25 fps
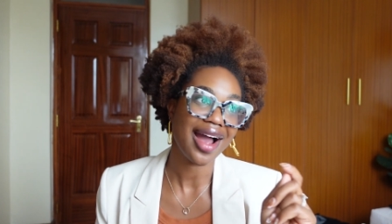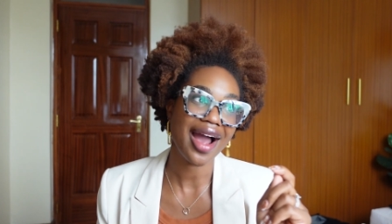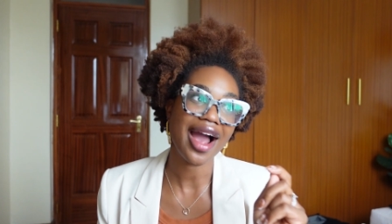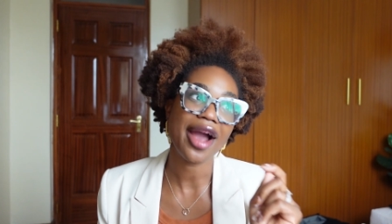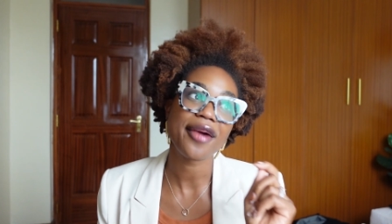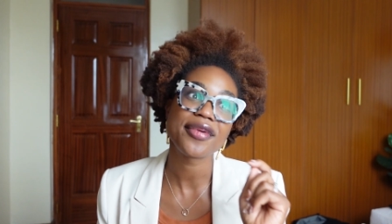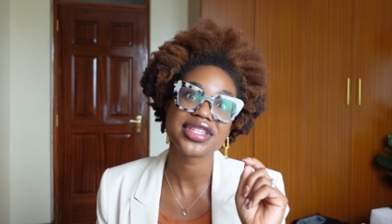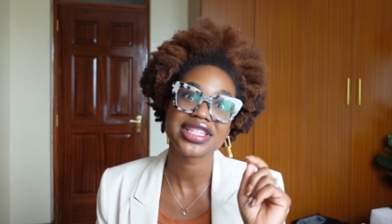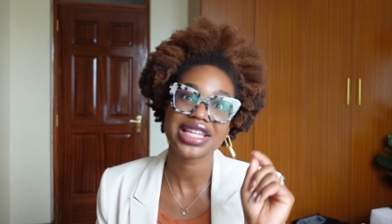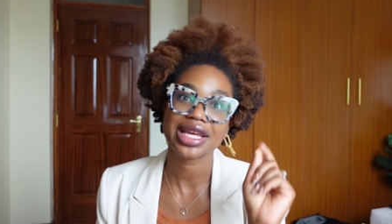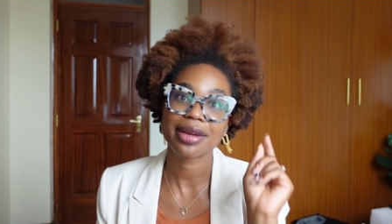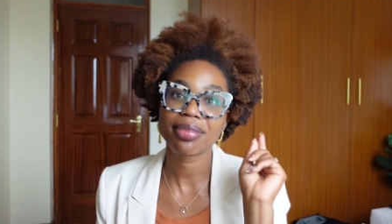
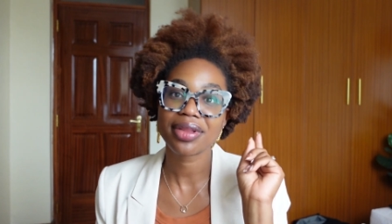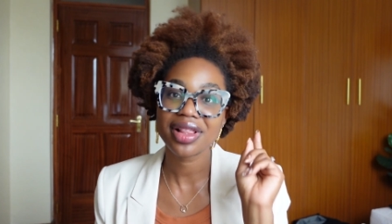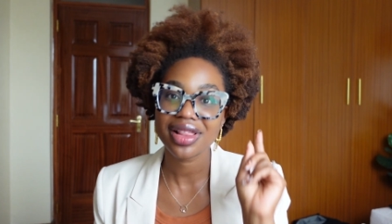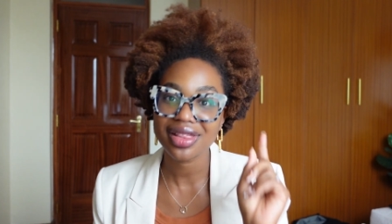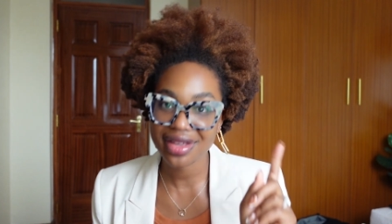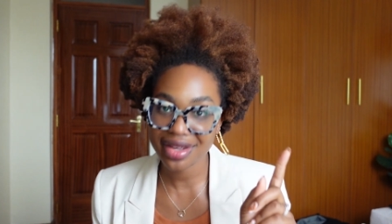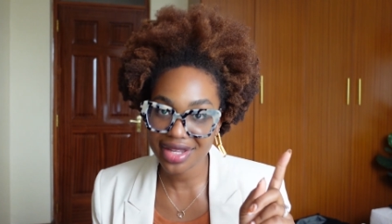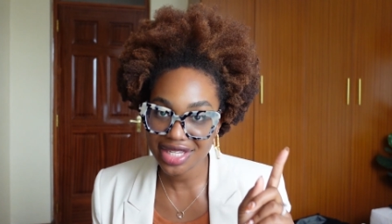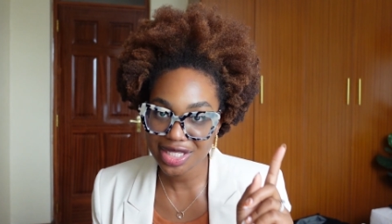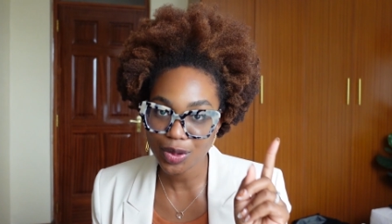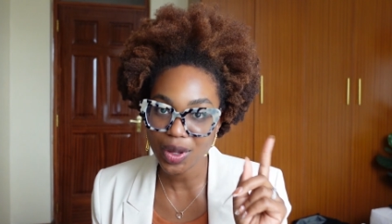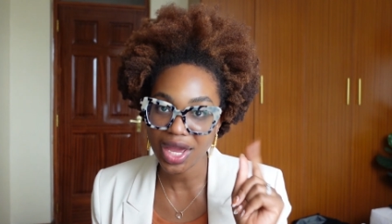I was like,
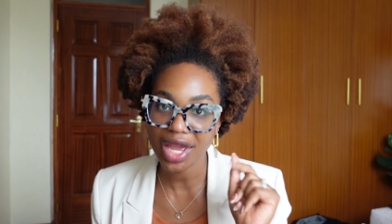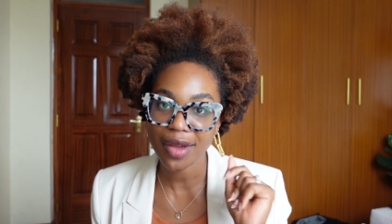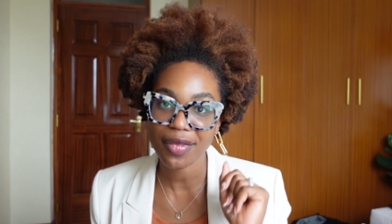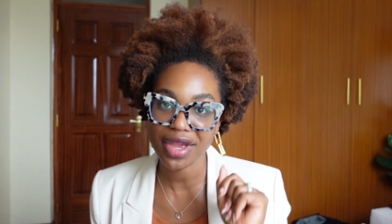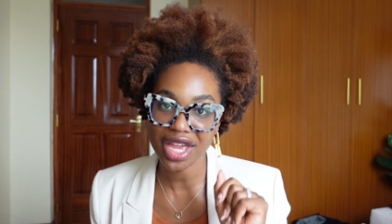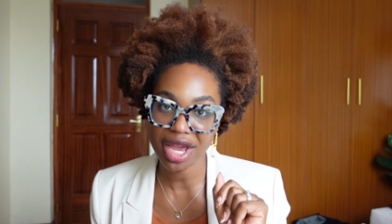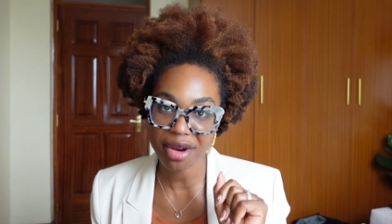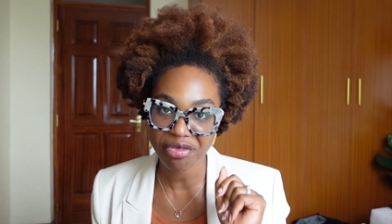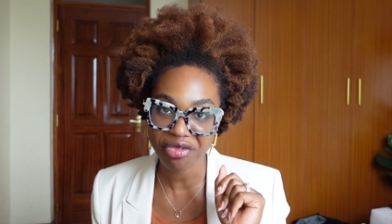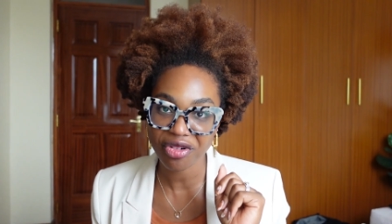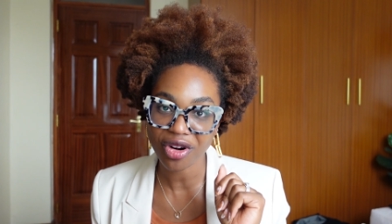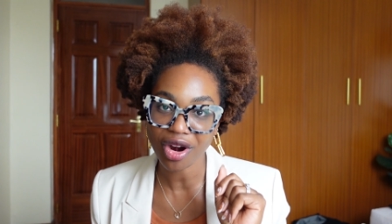please wake
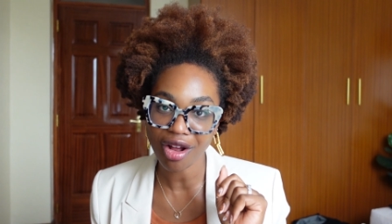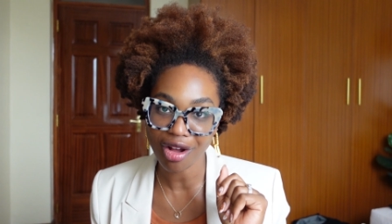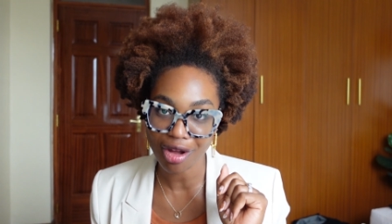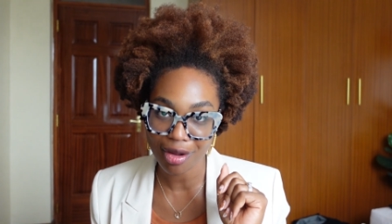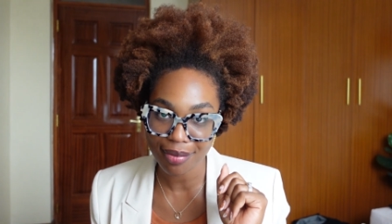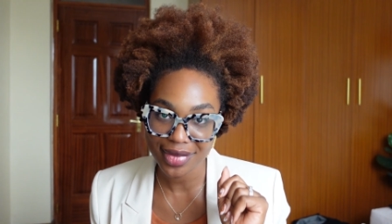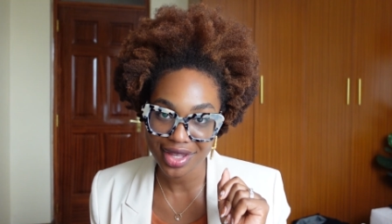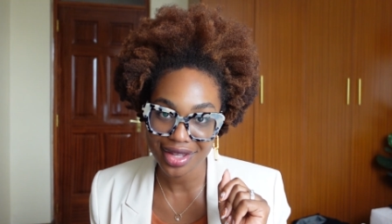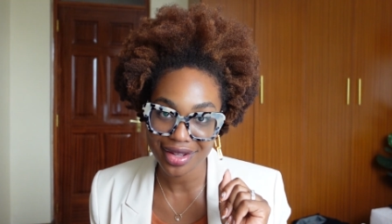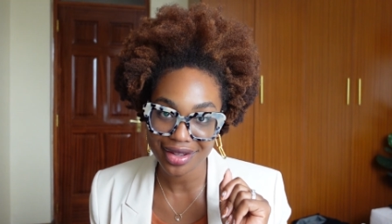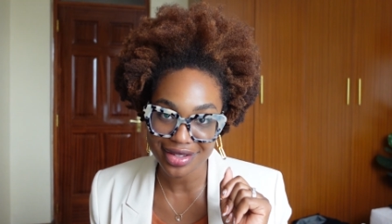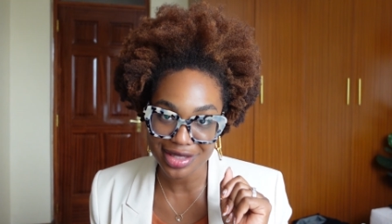me up for
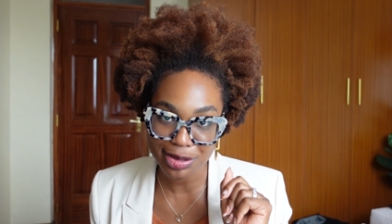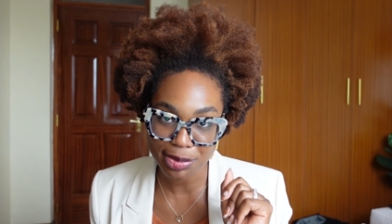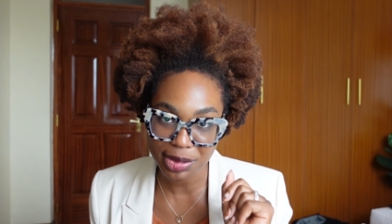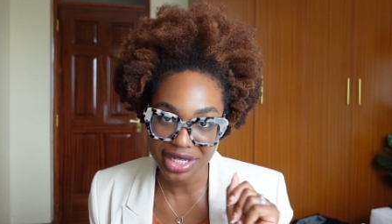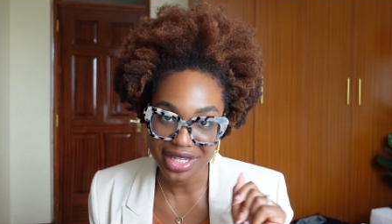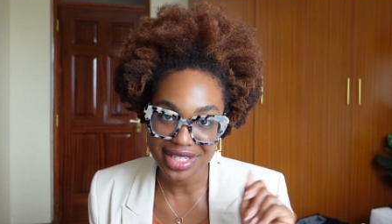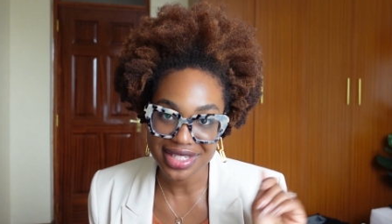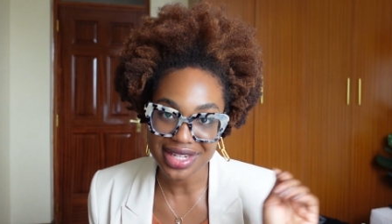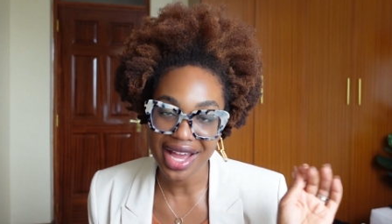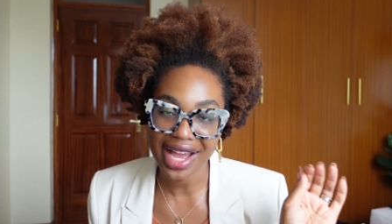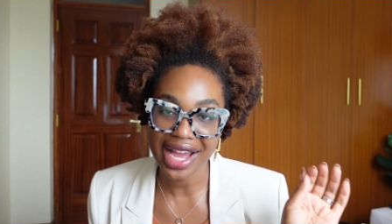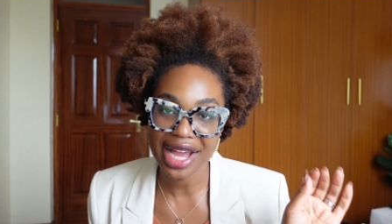all meals
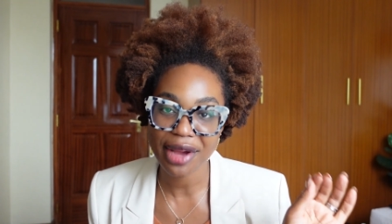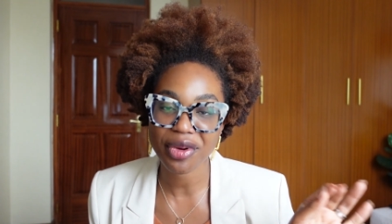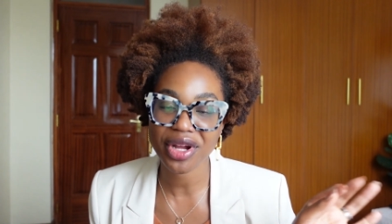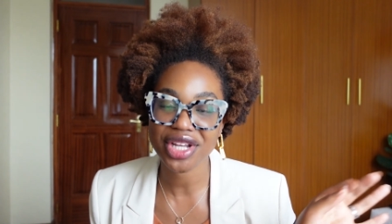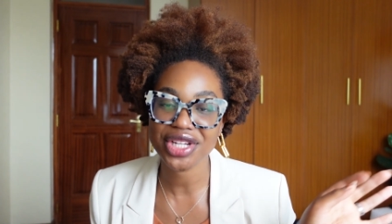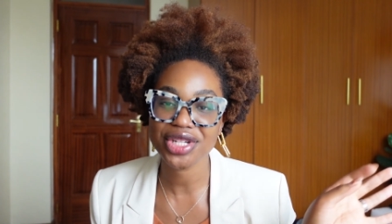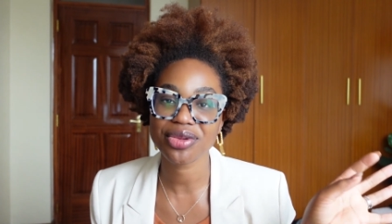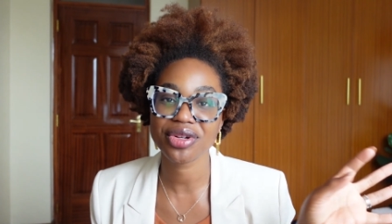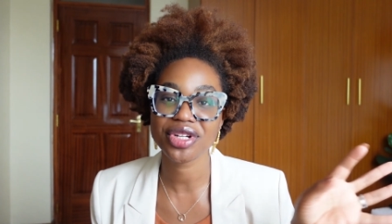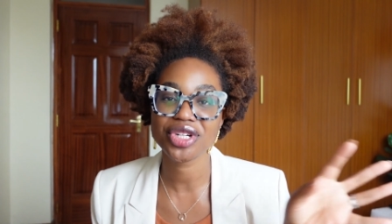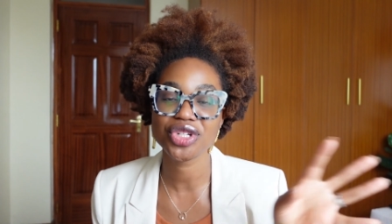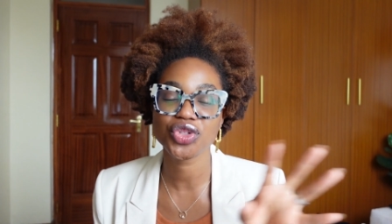because I
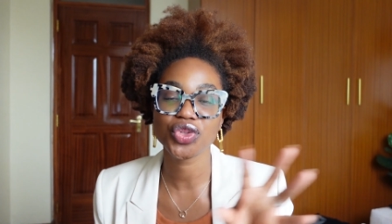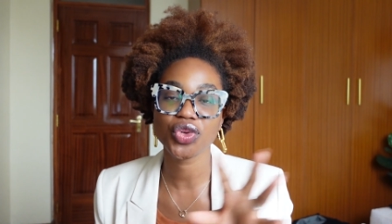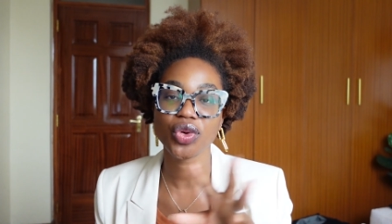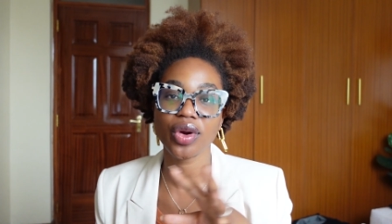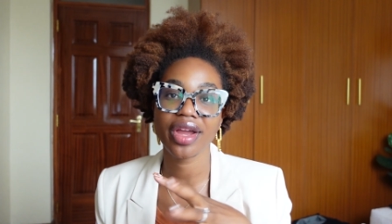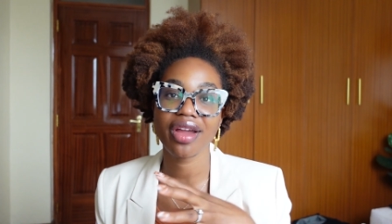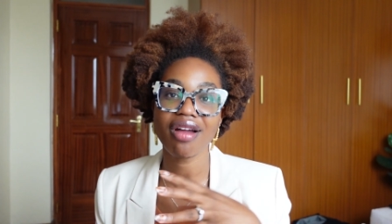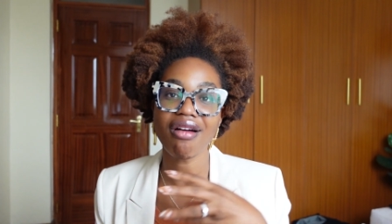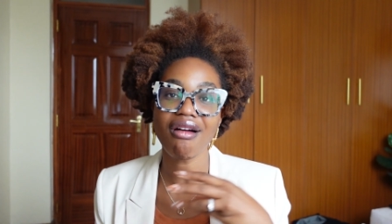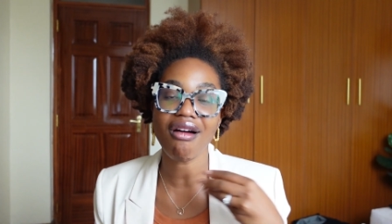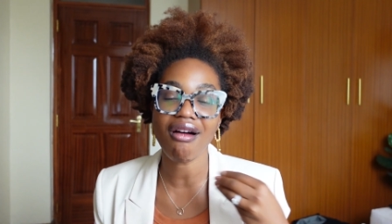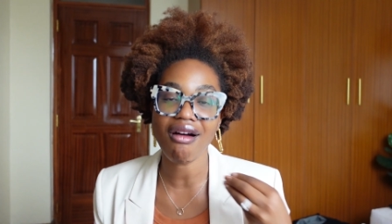want to
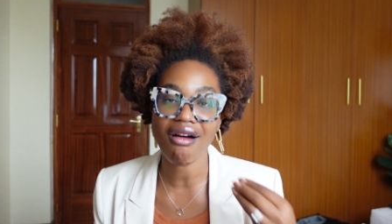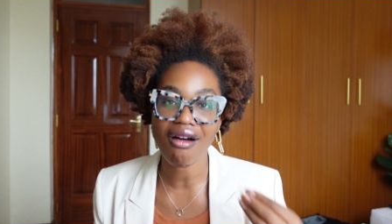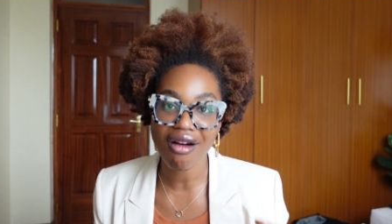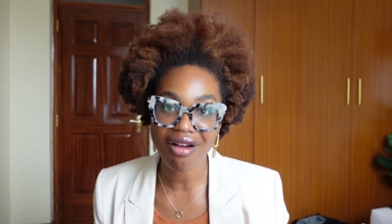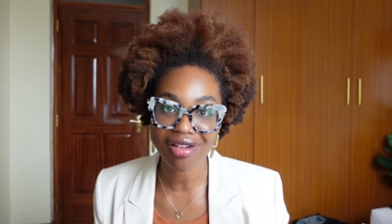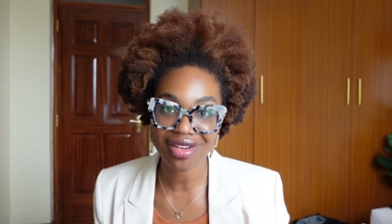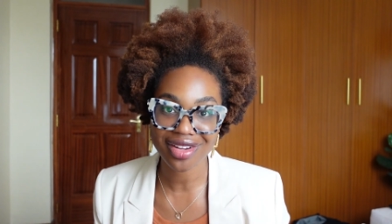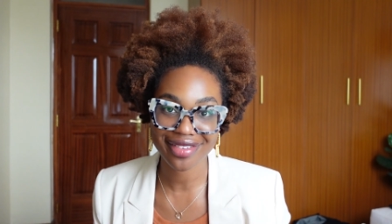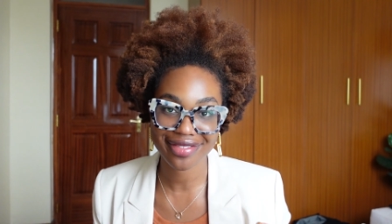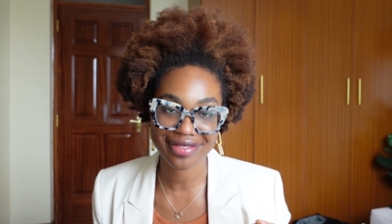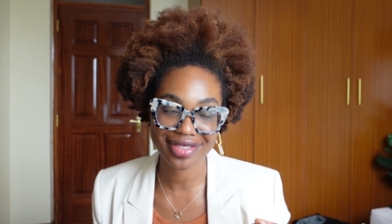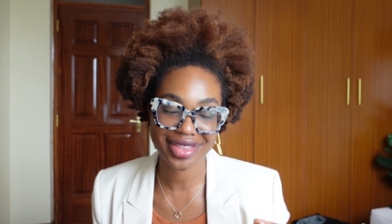enjoy
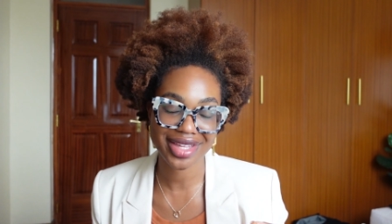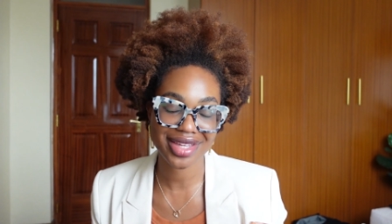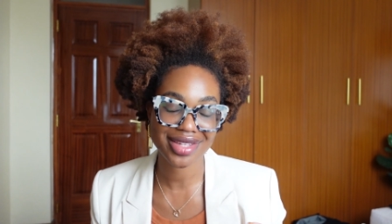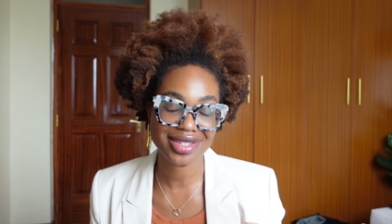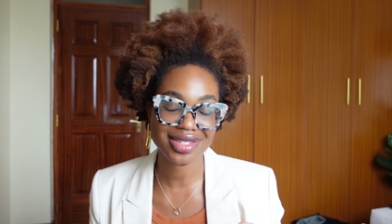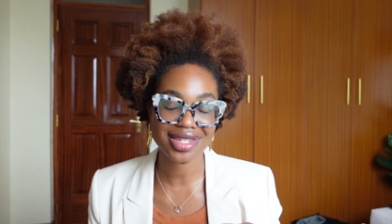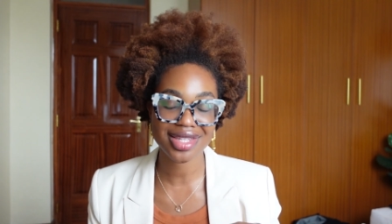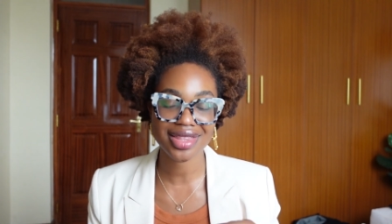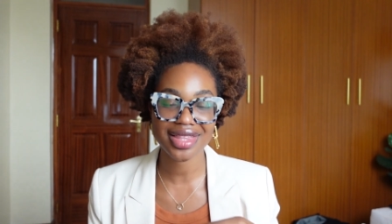all of this.